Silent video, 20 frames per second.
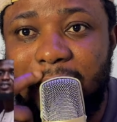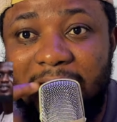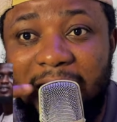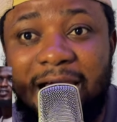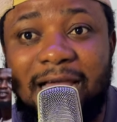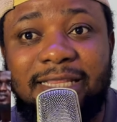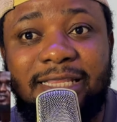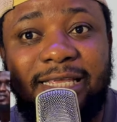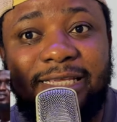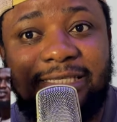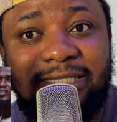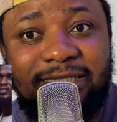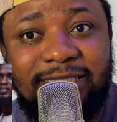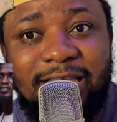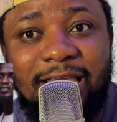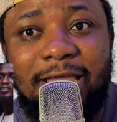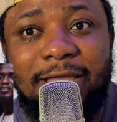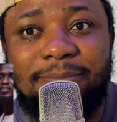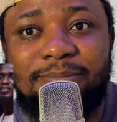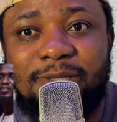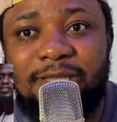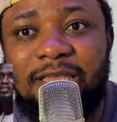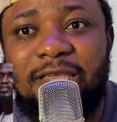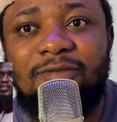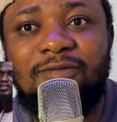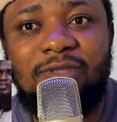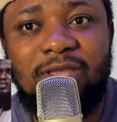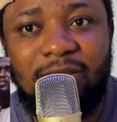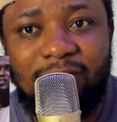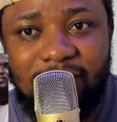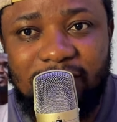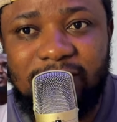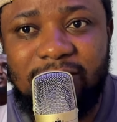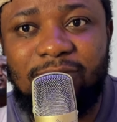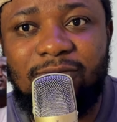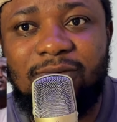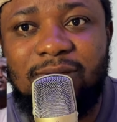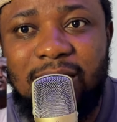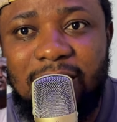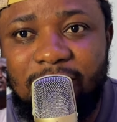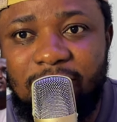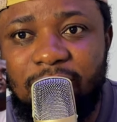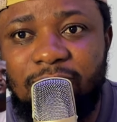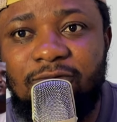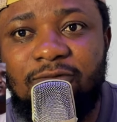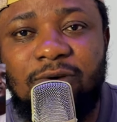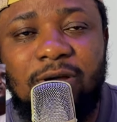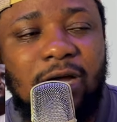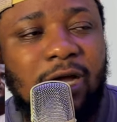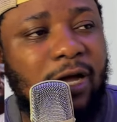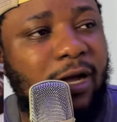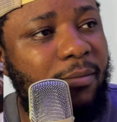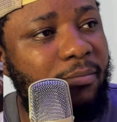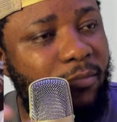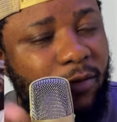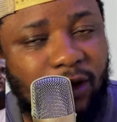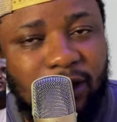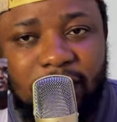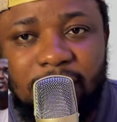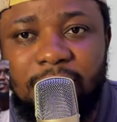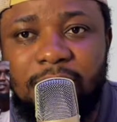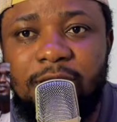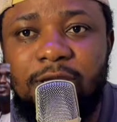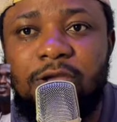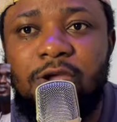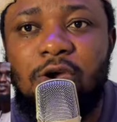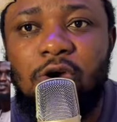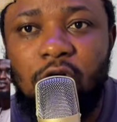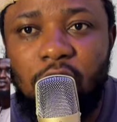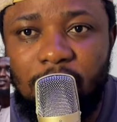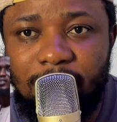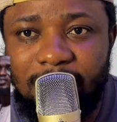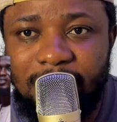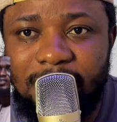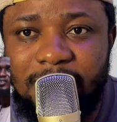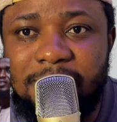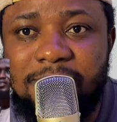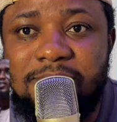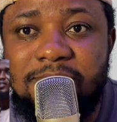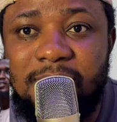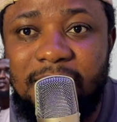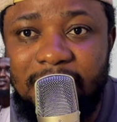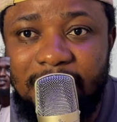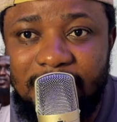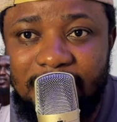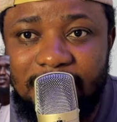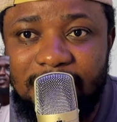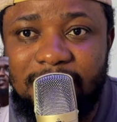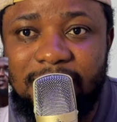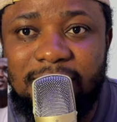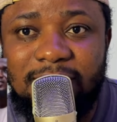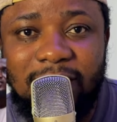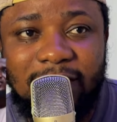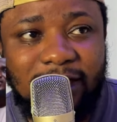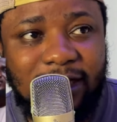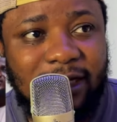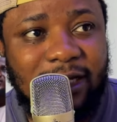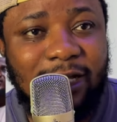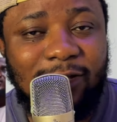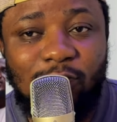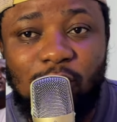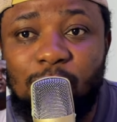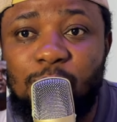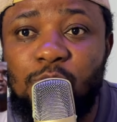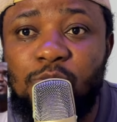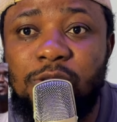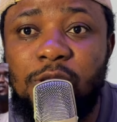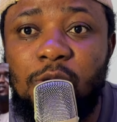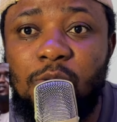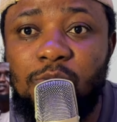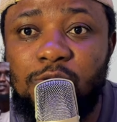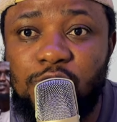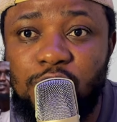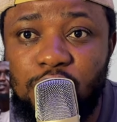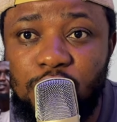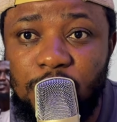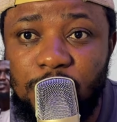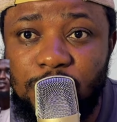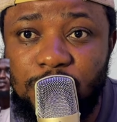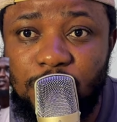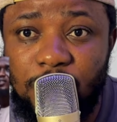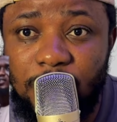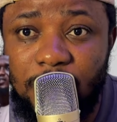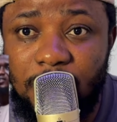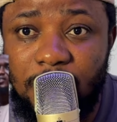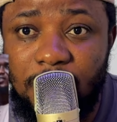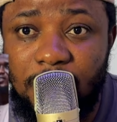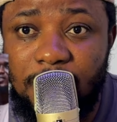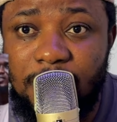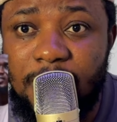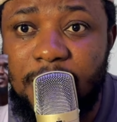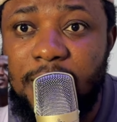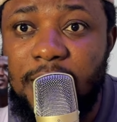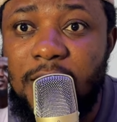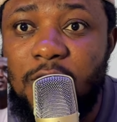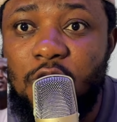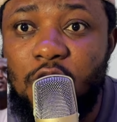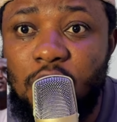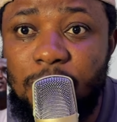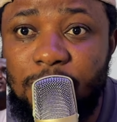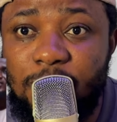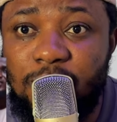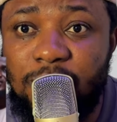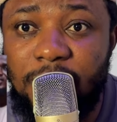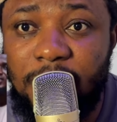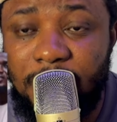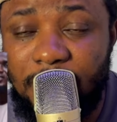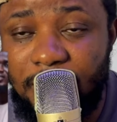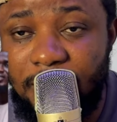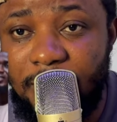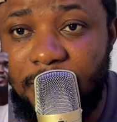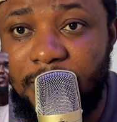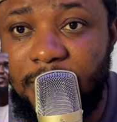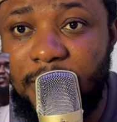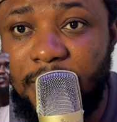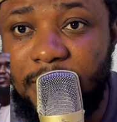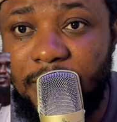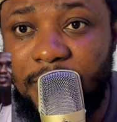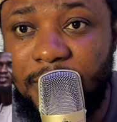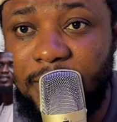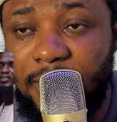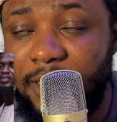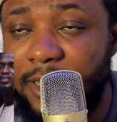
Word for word: And except if there is a kind of uh, money already made that they can open a, a, a open a, a